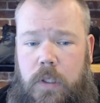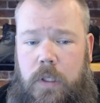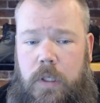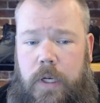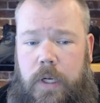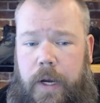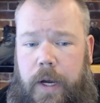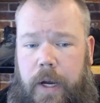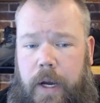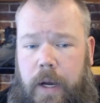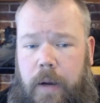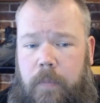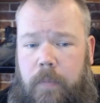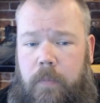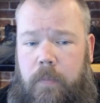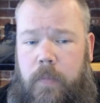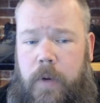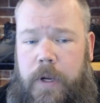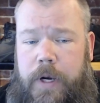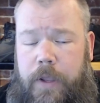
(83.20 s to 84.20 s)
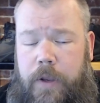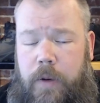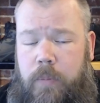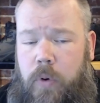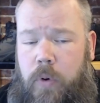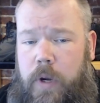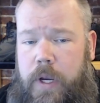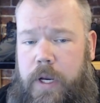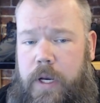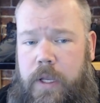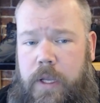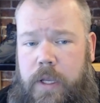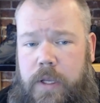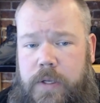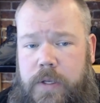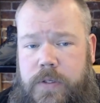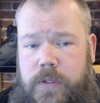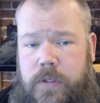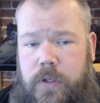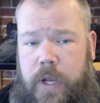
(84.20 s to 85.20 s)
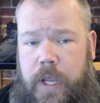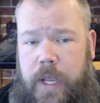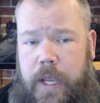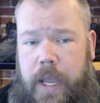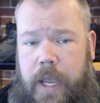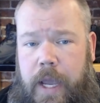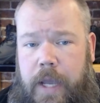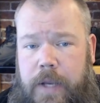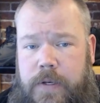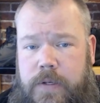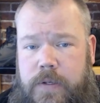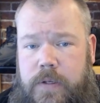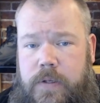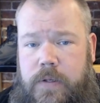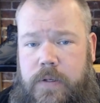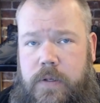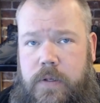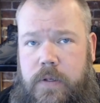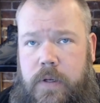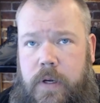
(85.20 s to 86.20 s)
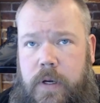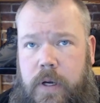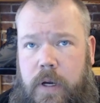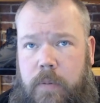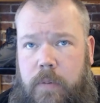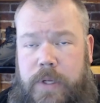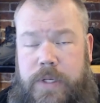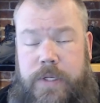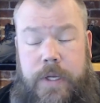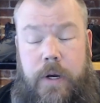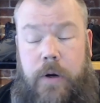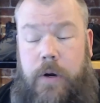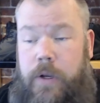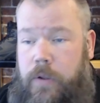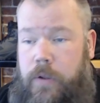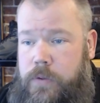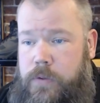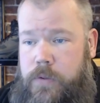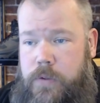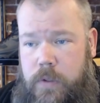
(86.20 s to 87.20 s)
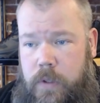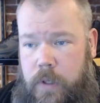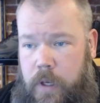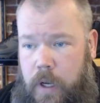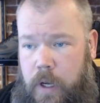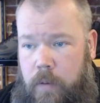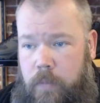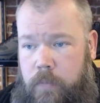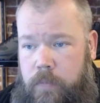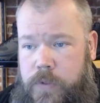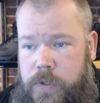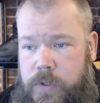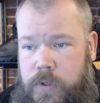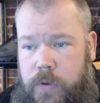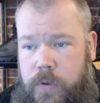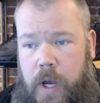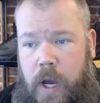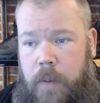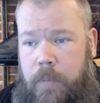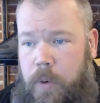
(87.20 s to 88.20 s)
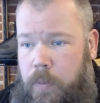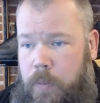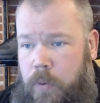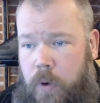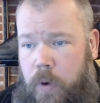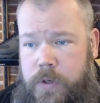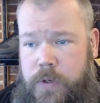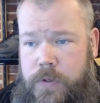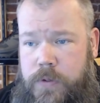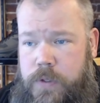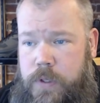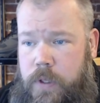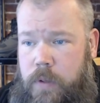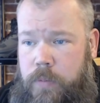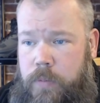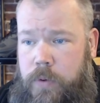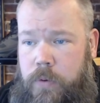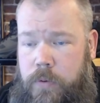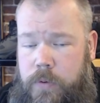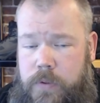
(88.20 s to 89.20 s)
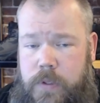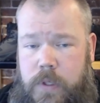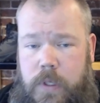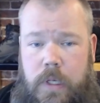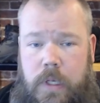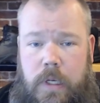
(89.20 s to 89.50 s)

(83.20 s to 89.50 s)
Another point is looking at materials. So the upper portions of the boot.